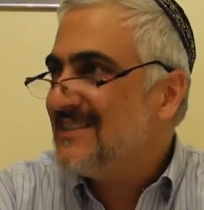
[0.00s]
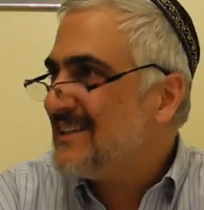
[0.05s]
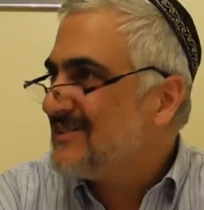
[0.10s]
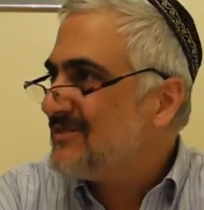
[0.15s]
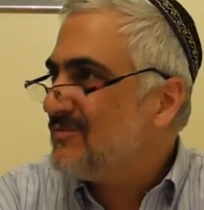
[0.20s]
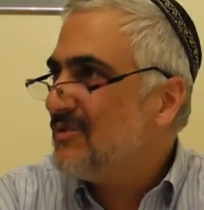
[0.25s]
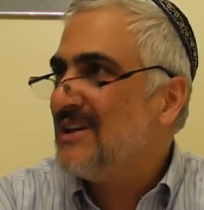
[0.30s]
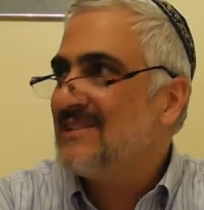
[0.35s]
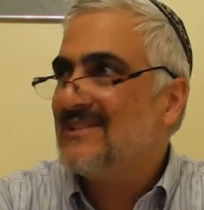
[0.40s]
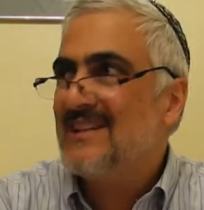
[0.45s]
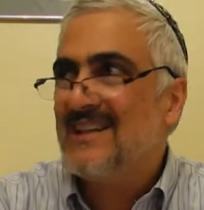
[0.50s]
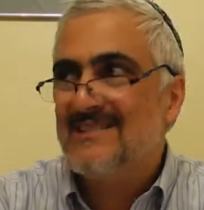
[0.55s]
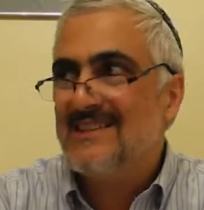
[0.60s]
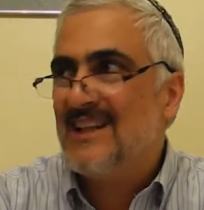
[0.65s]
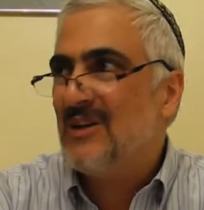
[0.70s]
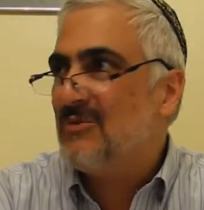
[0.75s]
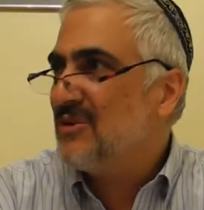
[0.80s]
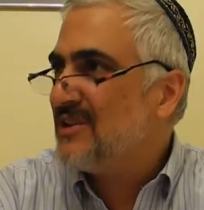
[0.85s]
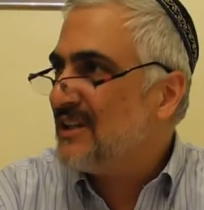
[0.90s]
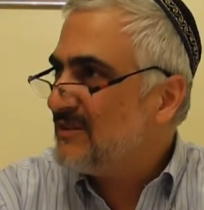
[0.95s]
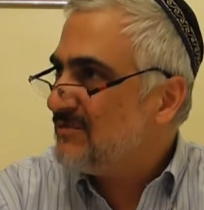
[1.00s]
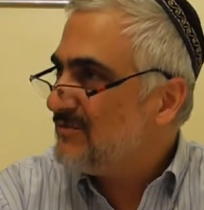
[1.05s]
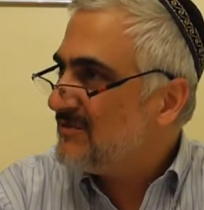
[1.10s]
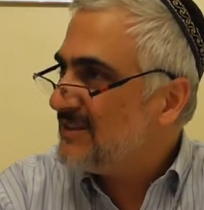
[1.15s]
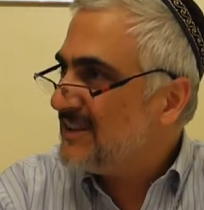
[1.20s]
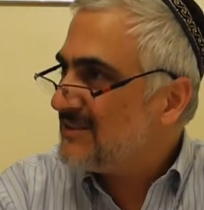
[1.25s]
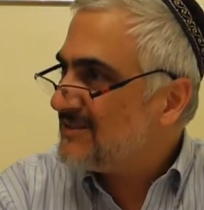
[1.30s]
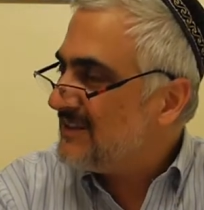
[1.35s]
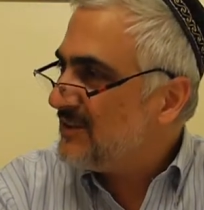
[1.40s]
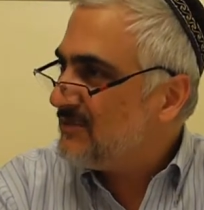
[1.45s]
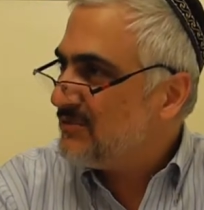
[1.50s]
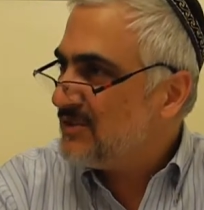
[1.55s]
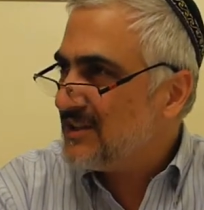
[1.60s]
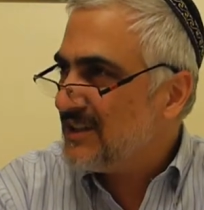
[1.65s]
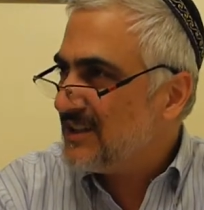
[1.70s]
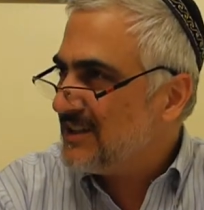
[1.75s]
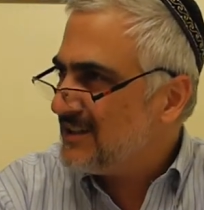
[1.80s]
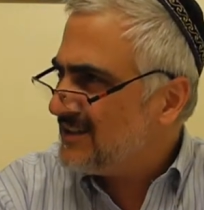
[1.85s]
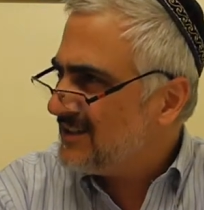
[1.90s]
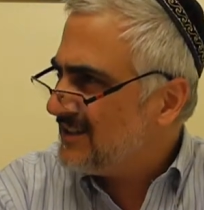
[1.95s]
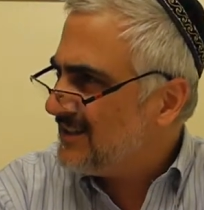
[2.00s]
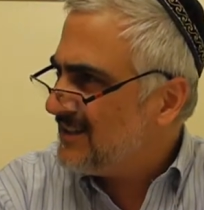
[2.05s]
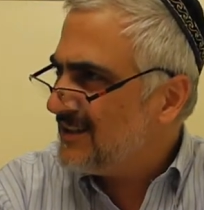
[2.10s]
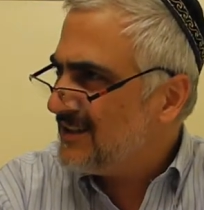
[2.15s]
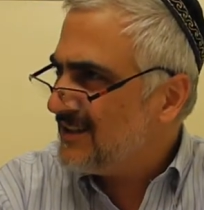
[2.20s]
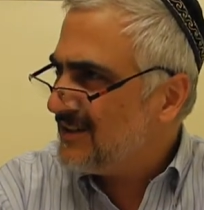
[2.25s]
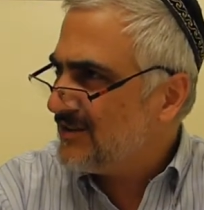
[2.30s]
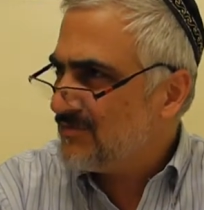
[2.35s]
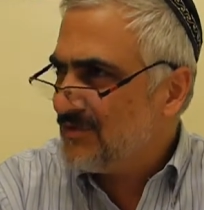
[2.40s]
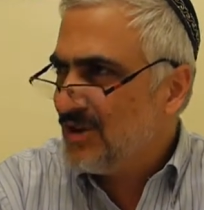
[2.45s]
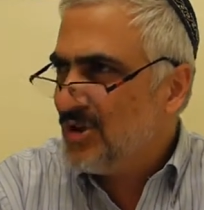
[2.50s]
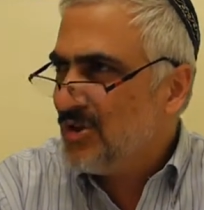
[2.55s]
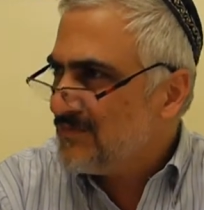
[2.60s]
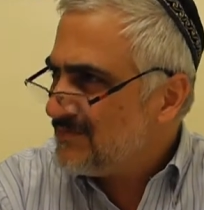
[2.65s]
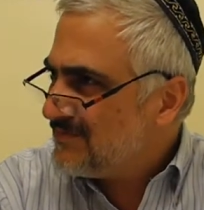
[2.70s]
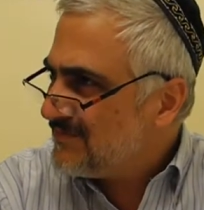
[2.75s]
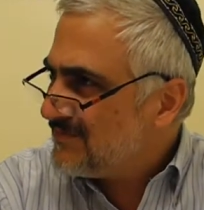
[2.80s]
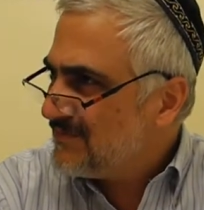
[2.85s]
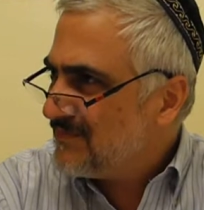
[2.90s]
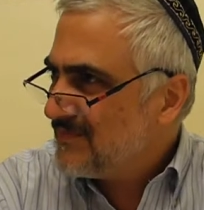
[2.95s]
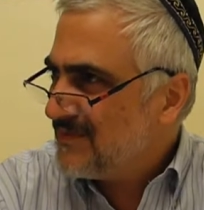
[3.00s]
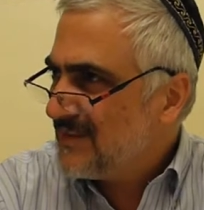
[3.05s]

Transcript: That's not what I wrote.